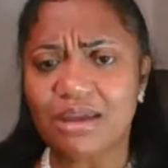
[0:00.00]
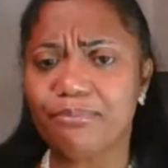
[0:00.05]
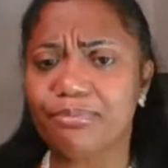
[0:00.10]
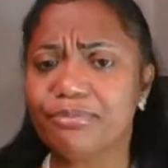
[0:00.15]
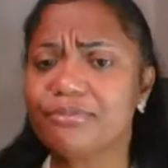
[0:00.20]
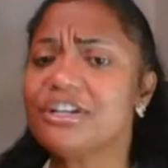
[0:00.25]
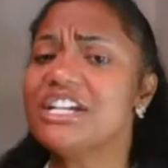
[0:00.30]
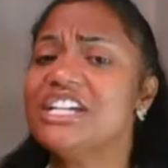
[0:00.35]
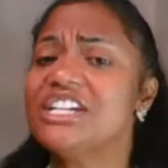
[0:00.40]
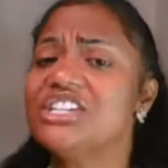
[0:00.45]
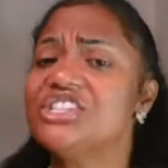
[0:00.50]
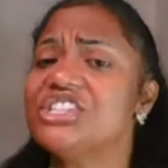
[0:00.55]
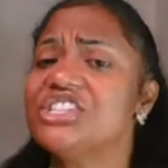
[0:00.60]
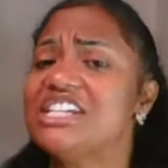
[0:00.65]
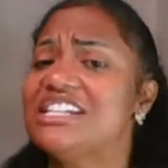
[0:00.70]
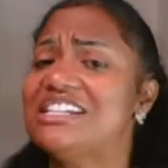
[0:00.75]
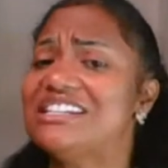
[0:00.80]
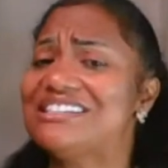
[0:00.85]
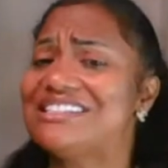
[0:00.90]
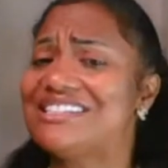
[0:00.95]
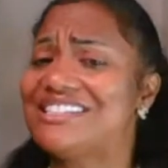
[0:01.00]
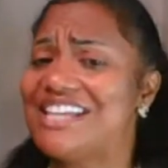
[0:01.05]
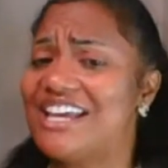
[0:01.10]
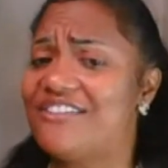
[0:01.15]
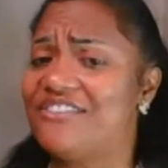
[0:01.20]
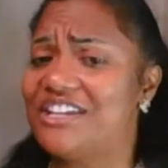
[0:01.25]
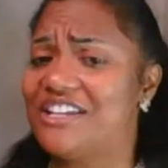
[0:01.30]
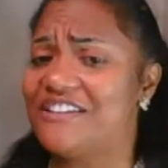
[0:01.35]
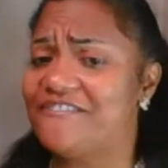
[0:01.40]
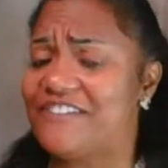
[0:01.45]
bridge, it is
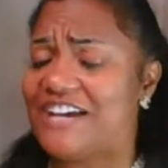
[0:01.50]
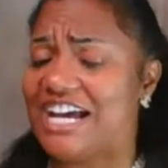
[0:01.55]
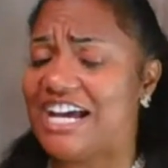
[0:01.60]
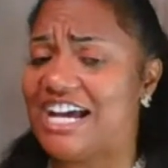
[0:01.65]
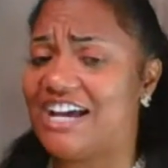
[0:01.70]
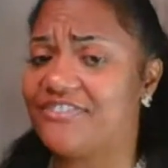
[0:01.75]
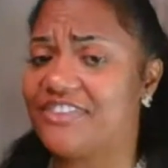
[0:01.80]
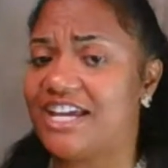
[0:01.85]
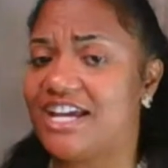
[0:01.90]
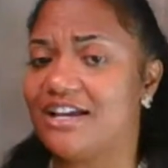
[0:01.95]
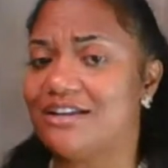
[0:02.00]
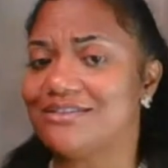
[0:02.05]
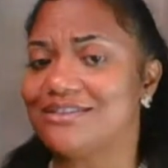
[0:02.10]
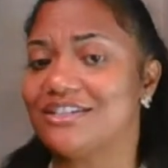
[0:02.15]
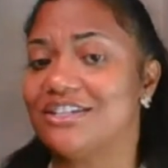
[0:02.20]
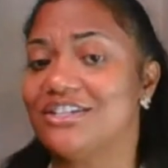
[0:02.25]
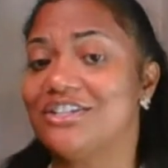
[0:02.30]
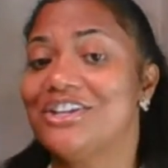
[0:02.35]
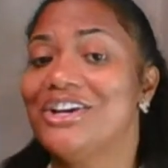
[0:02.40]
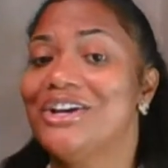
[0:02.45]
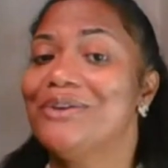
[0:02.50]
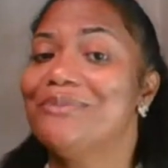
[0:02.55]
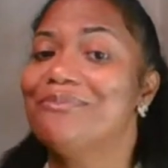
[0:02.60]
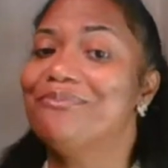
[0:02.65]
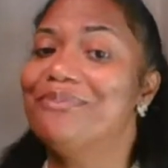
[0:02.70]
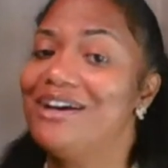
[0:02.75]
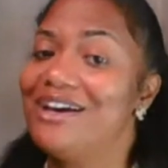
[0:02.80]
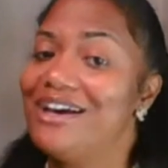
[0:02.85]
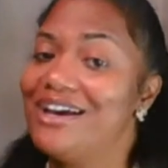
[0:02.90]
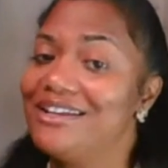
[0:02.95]
$75,000.
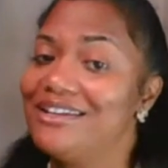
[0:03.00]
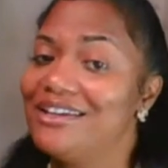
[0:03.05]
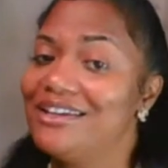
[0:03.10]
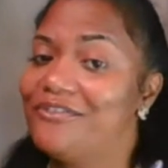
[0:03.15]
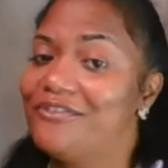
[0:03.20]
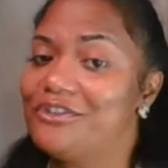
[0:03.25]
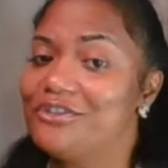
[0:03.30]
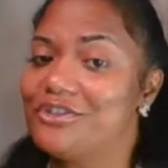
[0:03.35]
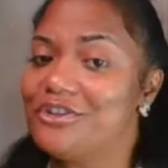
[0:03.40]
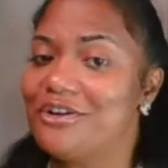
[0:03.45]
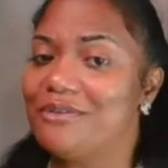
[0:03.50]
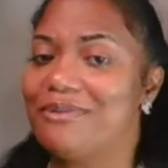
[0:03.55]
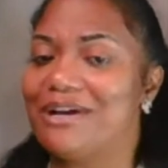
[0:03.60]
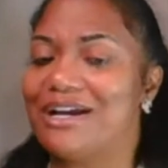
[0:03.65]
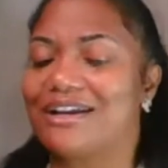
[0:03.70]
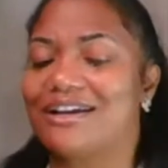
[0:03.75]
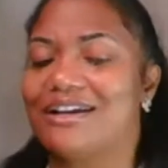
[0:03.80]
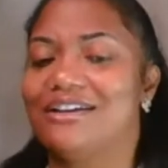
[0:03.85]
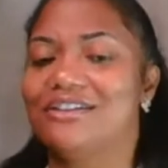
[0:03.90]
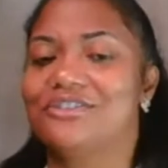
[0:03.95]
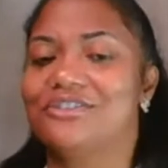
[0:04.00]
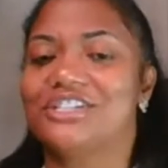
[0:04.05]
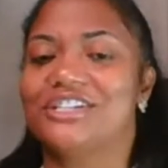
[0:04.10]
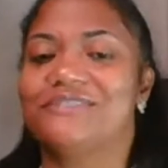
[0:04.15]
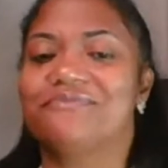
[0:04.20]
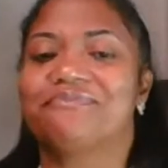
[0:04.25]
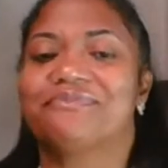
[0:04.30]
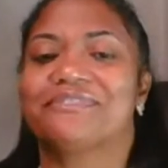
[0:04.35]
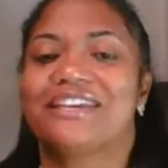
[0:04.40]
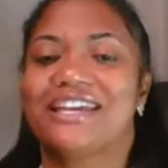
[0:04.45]
But if you join my
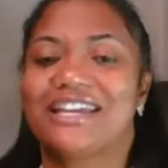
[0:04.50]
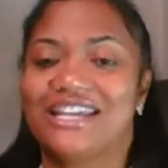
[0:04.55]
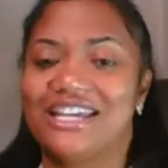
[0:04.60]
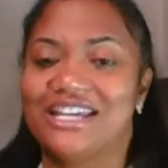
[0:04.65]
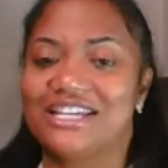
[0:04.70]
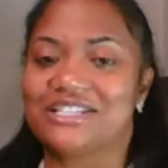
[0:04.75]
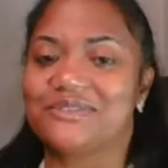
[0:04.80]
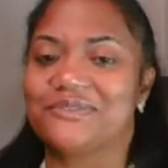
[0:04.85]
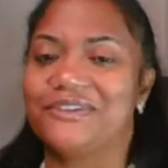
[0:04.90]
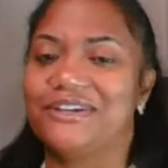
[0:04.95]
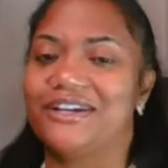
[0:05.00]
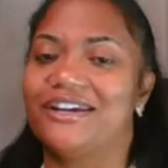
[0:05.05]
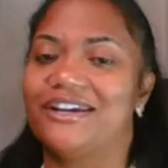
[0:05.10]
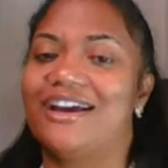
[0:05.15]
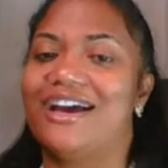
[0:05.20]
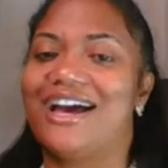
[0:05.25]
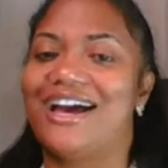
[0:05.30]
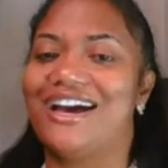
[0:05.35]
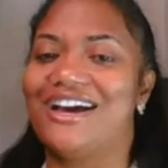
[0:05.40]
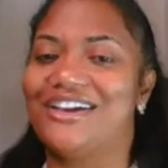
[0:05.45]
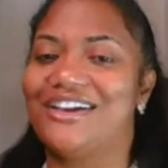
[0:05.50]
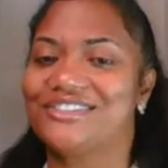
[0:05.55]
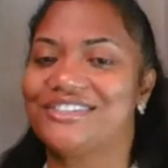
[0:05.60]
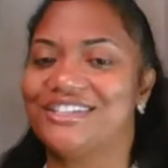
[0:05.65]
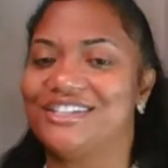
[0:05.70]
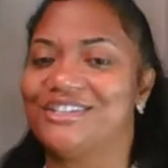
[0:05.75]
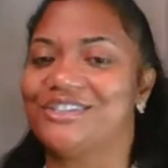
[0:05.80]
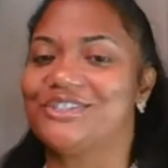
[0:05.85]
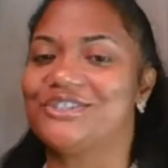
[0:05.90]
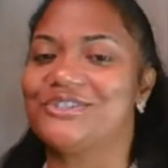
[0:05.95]
coaching, guess what? I'll
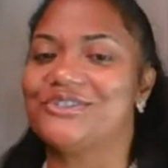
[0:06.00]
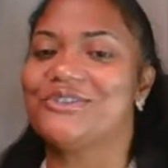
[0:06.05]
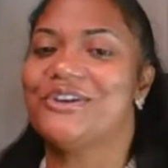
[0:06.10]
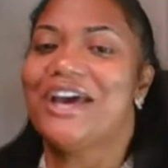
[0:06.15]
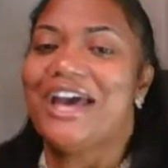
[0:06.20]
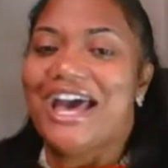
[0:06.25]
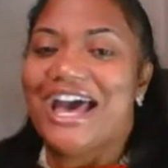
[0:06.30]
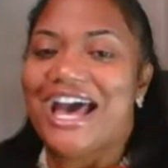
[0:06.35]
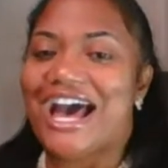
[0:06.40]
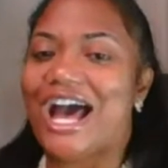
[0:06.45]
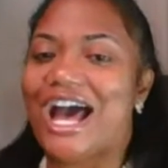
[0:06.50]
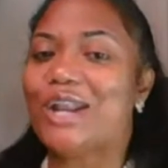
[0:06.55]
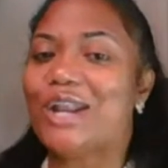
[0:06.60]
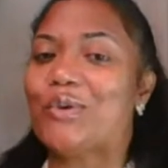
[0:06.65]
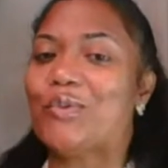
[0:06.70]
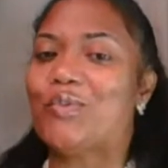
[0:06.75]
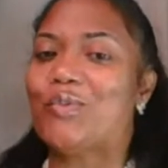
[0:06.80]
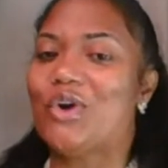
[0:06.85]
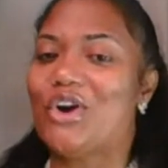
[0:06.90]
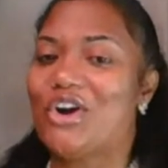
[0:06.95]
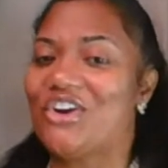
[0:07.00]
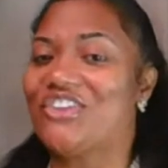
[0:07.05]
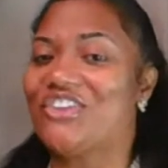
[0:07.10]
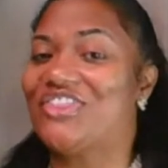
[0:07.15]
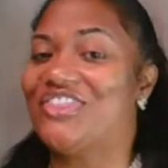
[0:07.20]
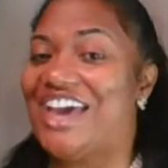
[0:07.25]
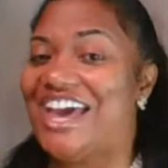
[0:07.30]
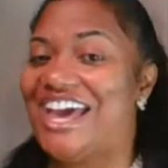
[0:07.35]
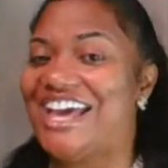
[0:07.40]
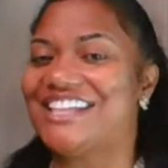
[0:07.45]
teach you how to
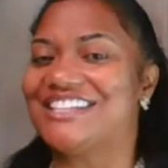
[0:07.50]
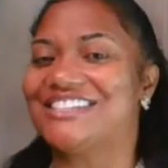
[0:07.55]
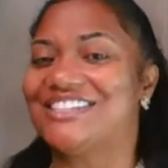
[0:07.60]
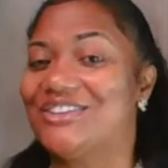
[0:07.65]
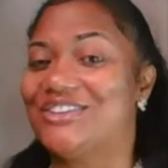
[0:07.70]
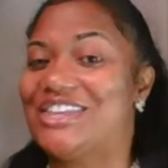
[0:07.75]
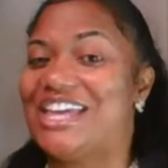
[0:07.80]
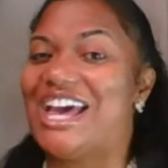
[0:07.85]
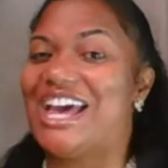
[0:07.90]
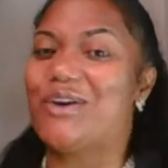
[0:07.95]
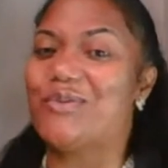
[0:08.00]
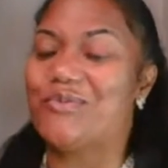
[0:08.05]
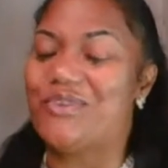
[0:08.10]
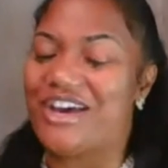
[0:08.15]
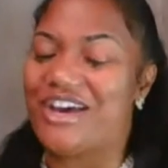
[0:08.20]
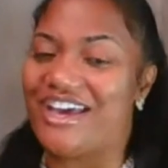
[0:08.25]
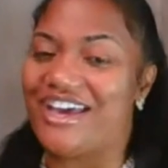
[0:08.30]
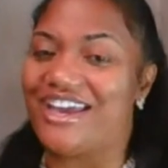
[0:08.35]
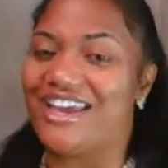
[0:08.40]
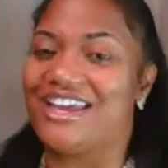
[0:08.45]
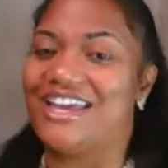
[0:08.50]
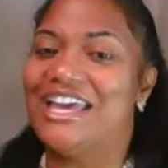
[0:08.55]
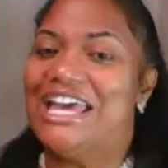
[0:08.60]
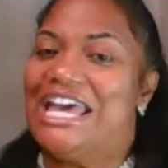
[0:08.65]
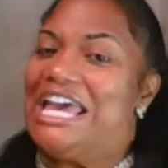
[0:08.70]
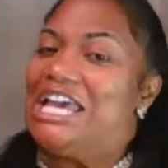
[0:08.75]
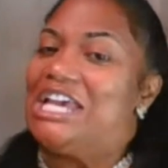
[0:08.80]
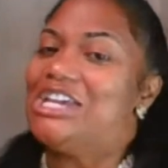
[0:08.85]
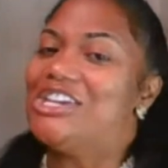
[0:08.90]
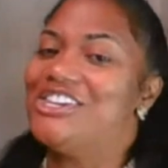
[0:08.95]
work that so that way
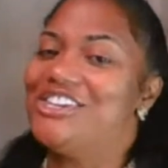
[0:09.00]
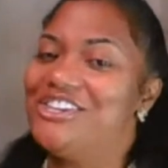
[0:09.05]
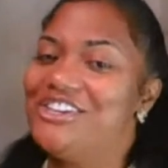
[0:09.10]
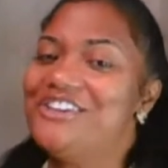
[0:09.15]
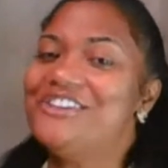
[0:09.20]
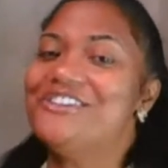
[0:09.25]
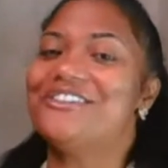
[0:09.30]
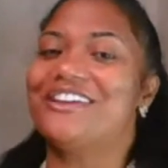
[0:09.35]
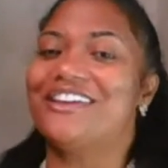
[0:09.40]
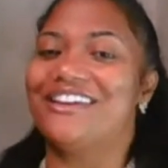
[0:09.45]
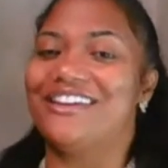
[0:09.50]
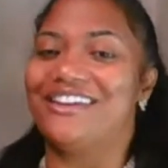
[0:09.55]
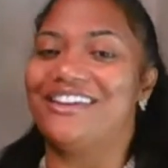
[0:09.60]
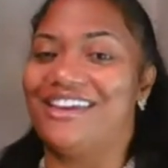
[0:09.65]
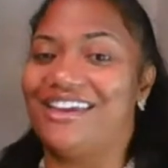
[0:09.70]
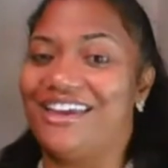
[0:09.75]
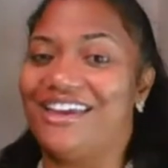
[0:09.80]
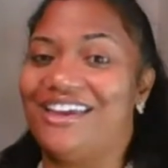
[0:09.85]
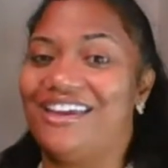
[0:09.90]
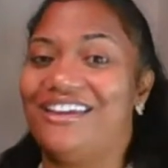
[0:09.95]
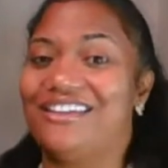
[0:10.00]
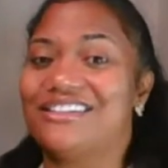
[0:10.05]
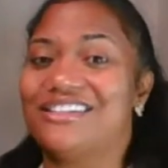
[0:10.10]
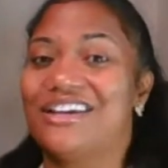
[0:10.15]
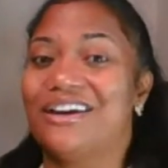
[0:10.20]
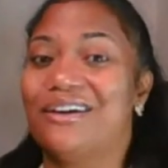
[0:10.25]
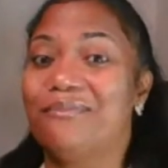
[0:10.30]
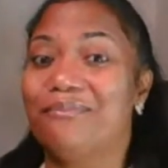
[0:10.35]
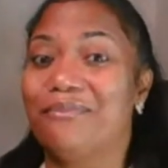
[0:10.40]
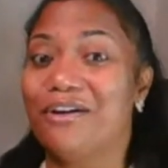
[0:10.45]
you can get
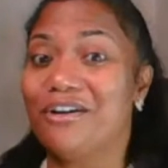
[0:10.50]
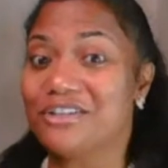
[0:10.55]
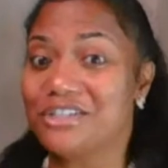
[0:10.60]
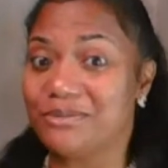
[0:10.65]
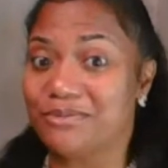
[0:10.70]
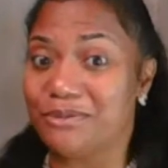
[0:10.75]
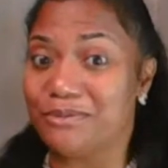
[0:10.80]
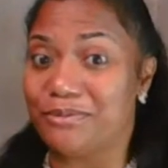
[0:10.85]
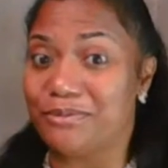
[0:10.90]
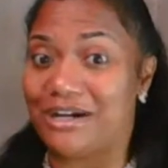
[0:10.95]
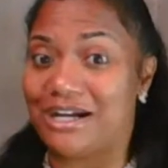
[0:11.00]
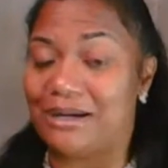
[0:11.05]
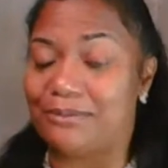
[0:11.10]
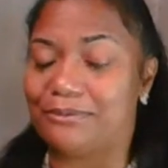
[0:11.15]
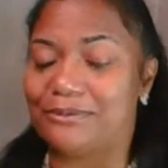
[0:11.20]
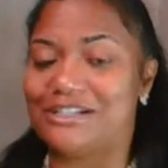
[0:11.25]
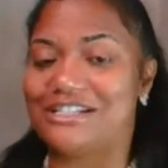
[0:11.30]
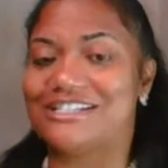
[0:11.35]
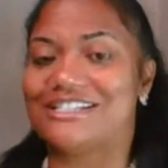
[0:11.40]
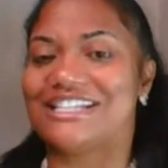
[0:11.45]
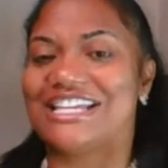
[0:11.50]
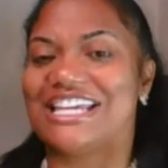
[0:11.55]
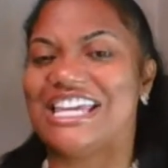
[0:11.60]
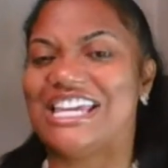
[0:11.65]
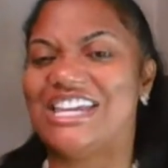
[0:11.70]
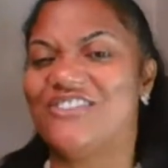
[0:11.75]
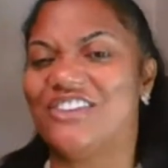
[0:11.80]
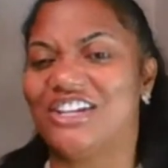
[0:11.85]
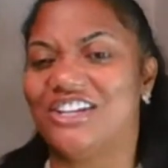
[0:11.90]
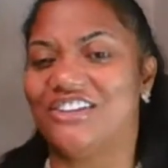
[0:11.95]
multiple properties
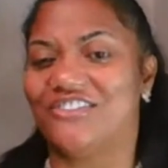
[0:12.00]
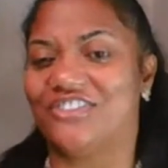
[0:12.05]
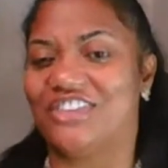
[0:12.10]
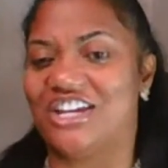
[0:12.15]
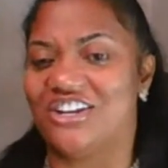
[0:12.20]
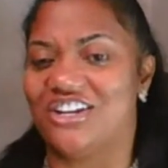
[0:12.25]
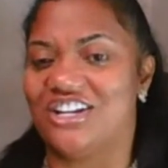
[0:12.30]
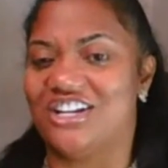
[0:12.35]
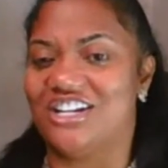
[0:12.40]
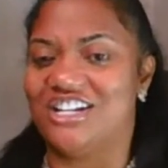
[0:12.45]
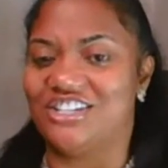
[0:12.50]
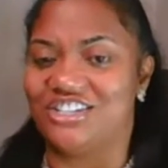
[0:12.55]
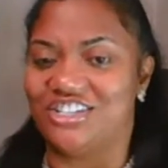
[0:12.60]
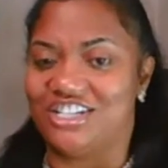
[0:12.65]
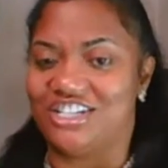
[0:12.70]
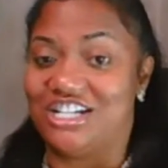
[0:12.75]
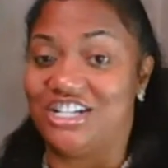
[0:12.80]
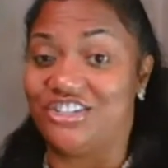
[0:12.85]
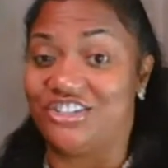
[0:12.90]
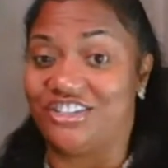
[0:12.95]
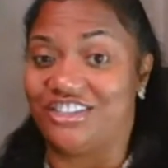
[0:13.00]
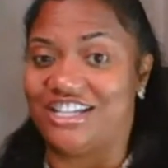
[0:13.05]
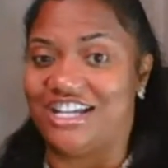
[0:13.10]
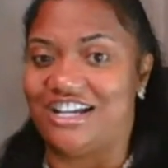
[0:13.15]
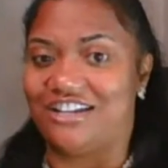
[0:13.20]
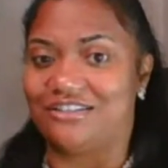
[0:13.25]
even if they're under $100,000.